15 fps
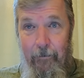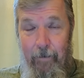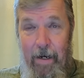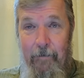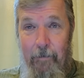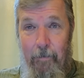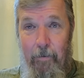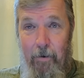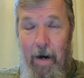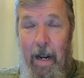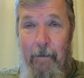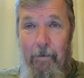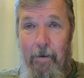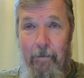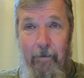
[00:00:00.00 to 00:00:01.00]
we have a
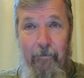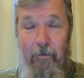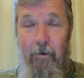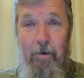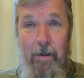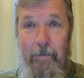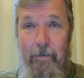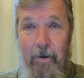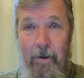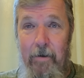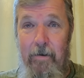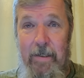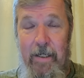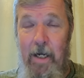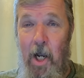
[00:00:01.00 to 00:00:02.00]
problem if we're only
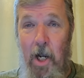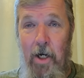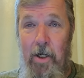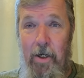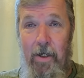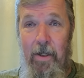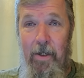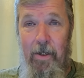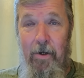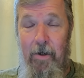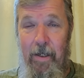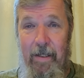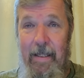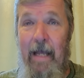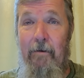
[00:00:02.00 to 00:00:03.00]
producing
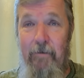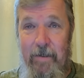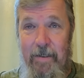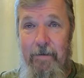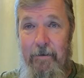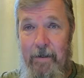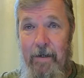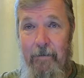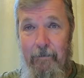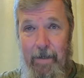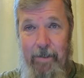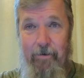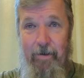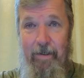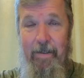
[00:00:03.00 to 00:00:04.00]
130,000
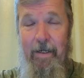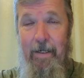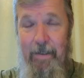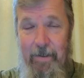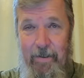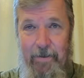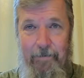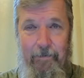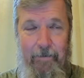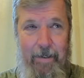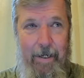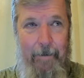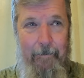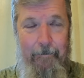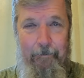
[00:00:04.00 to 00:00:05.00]
metric tons.
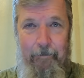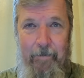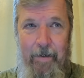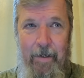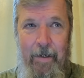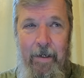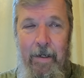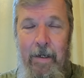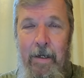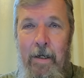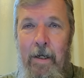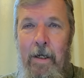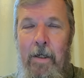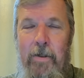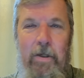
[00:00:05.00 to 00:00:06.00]
Okay.
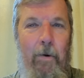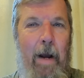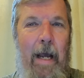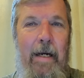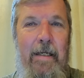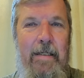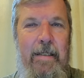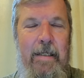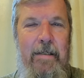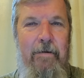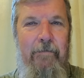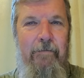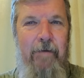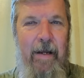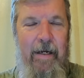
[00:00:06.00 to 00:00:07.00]
So how does this
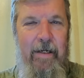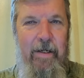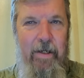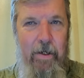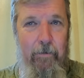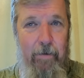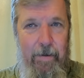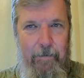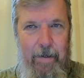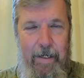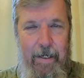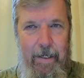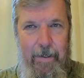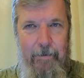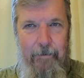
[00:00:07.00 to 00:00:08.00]
affect you and
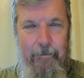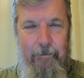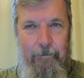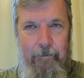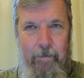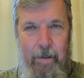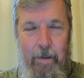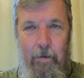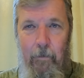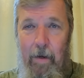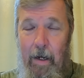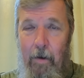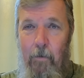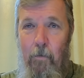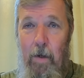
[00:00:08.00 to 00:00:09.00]
me?
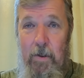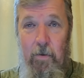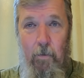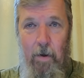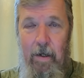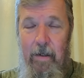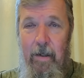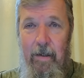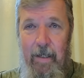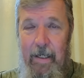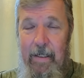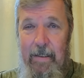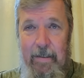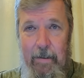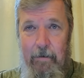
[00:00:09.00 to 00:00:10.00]
Well, what's one of the
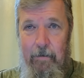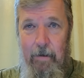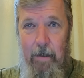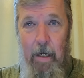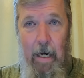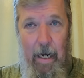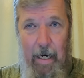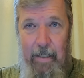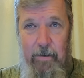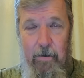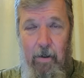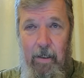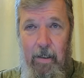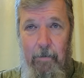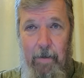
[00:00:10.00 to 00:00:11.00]
things that I
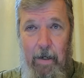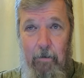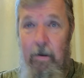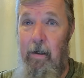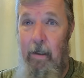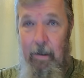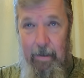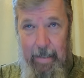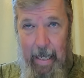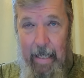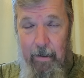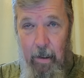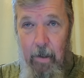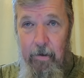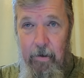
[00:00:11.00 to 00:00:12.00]
talk about, a
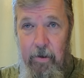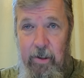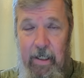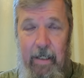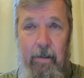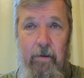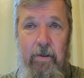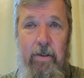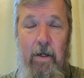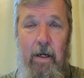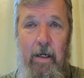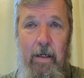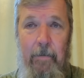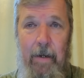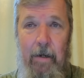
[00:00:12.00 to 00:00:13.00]
lot of other channels
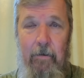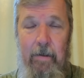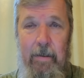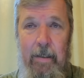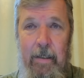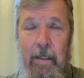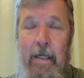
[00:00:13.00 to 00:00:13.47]
talk about,